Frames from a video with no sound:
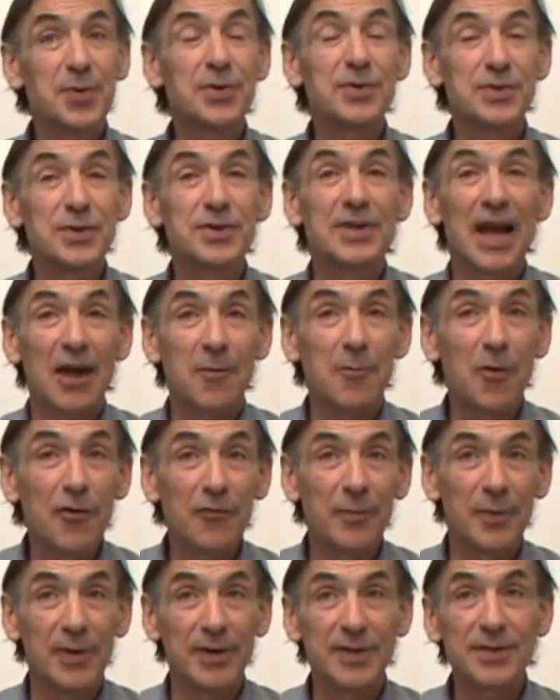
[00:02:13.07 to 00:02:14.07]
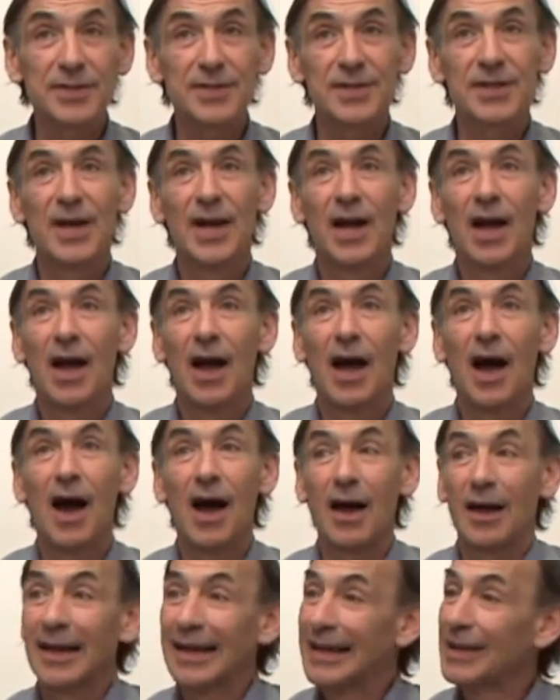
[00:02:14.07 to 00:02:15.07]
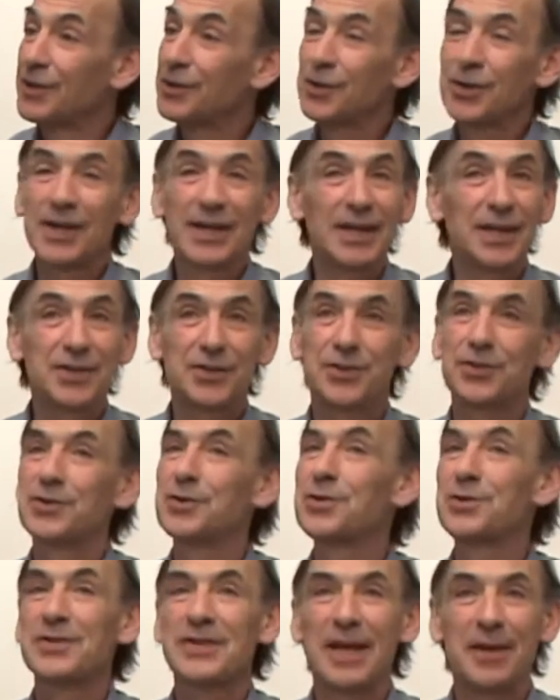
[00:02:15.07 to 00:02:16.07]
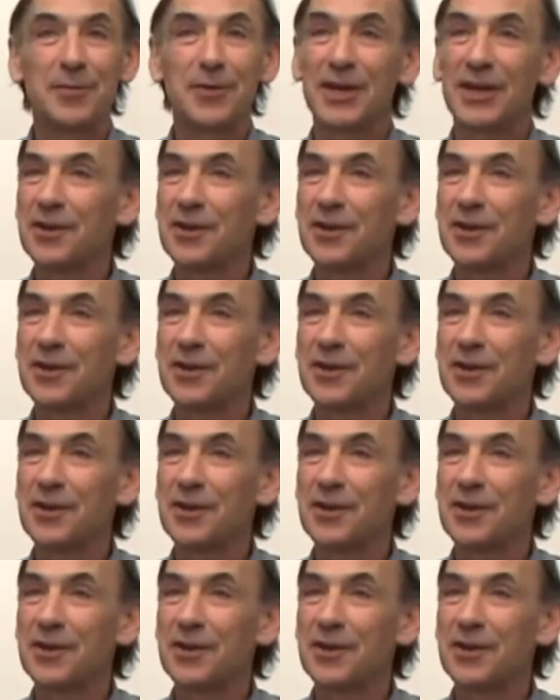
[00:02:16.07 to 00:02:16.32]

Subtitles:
pursuit eye movements, you cannot do them,